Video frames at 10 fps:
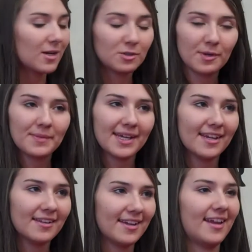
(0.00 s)
Coach put
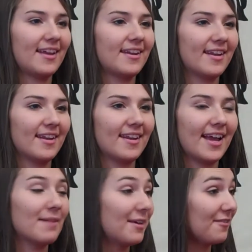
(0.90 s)
me in, and
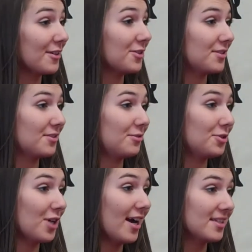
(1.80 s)
I hit my first two
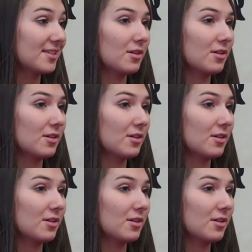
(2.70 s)
shots,